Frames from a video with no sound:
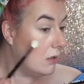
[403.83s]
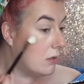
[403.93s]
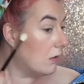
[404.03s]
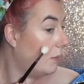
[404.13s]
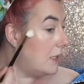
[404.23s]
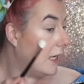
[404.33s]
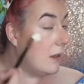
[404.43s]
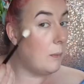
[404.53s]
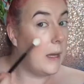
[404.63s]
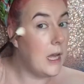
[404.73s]
So I'll be taking
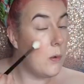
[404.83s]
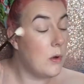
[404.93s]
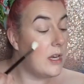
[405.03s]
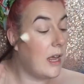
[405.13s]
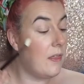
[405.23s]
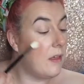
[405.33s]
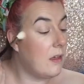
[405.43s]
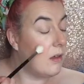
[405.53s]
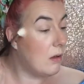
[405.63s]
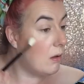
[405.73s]
the pink one and the